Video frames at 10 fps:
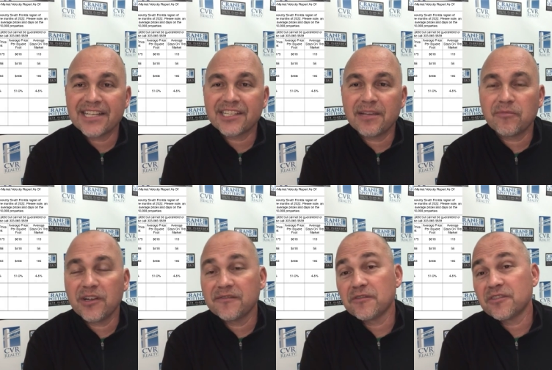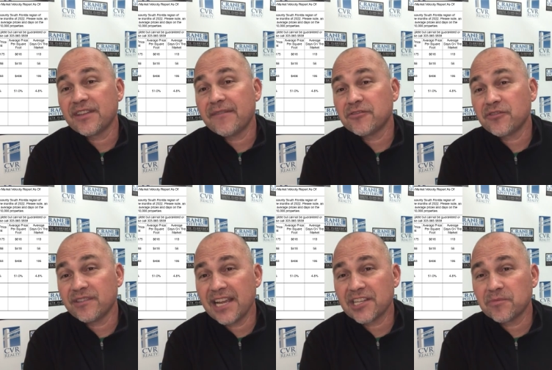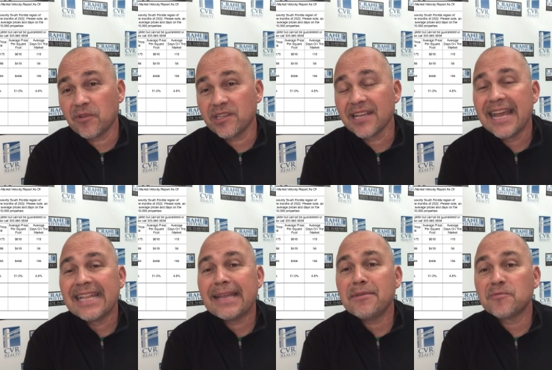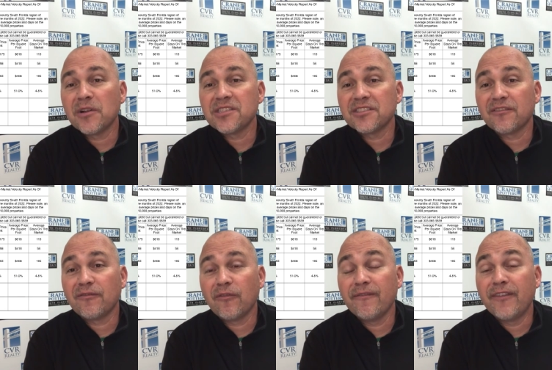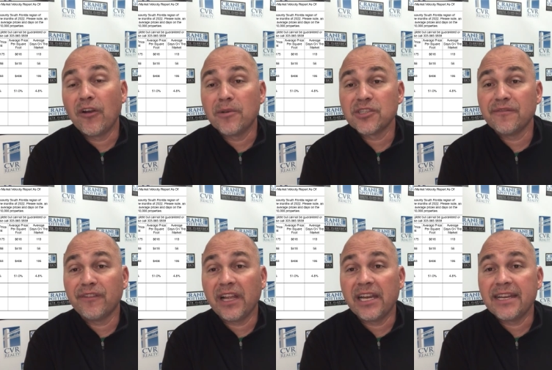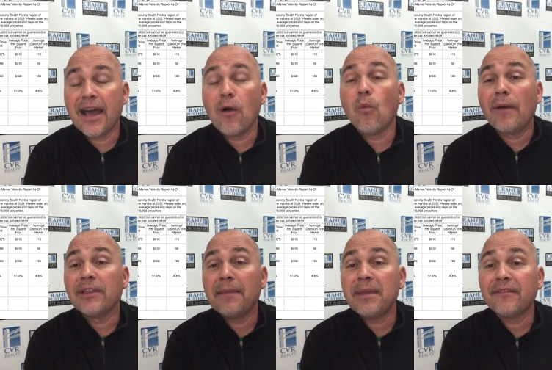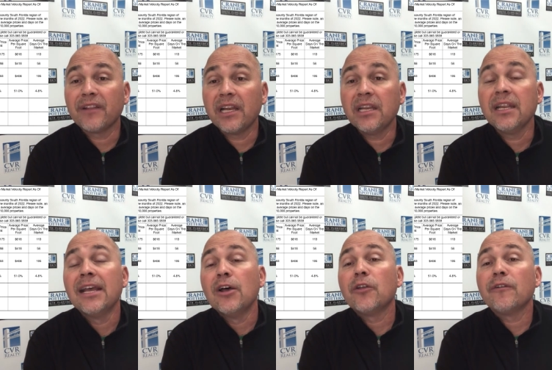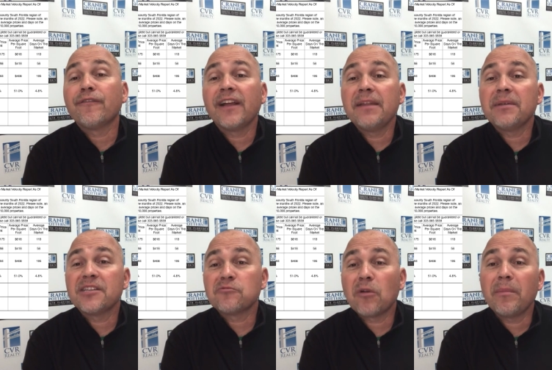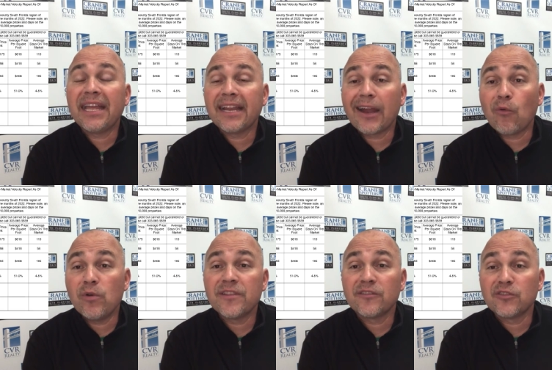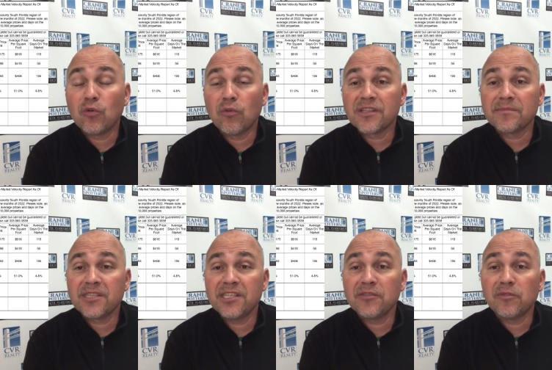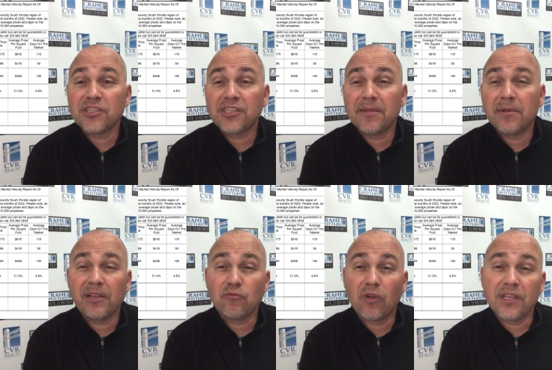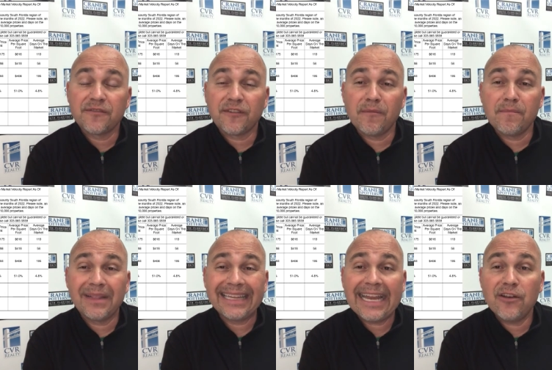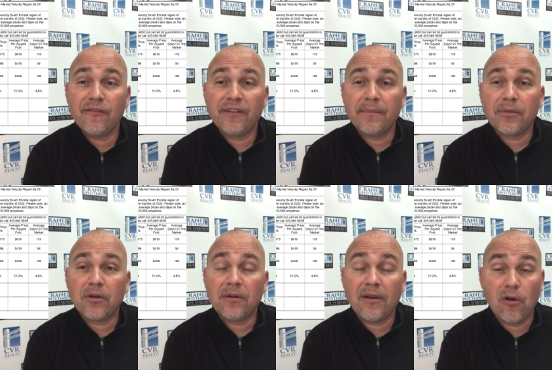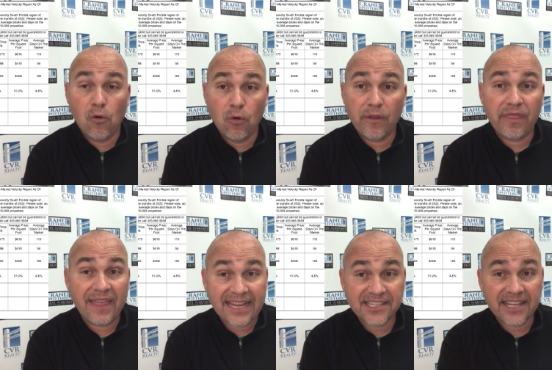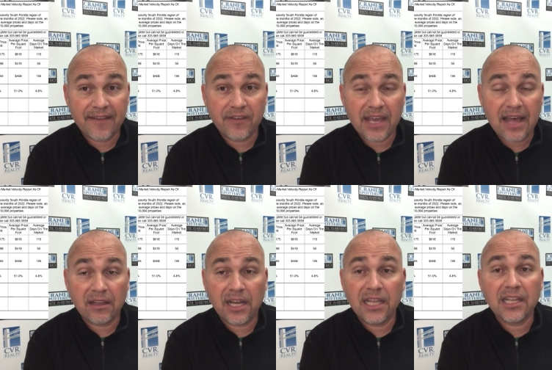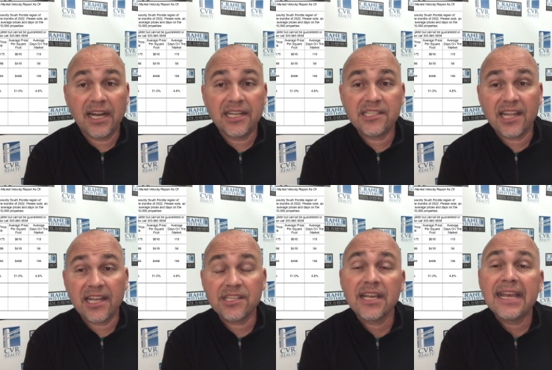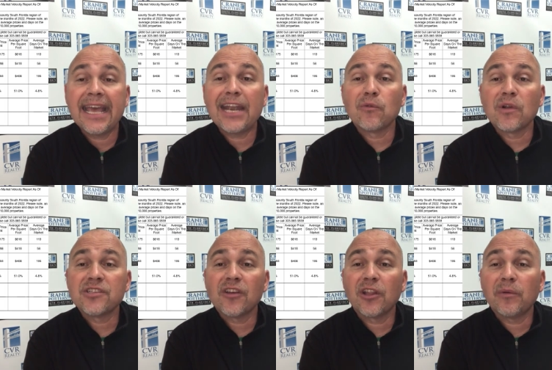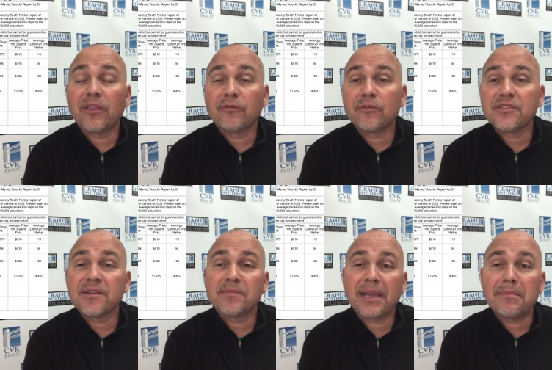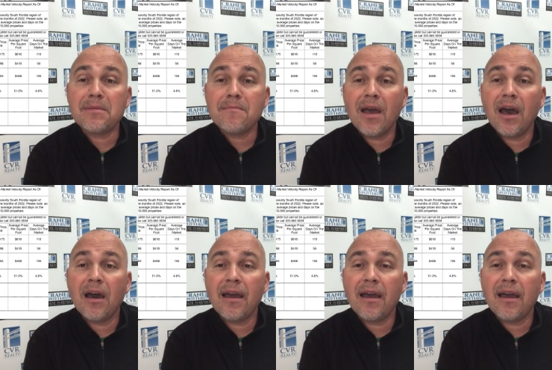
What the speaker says: asking price versus average transaction price, that means prices are very much inflated. Now, why would they be inflated? They're inflated because we're beginning our winter tourism season, which typically runs from late November or Thanksgiving holiday in the United States. And it runs all the way through sometime in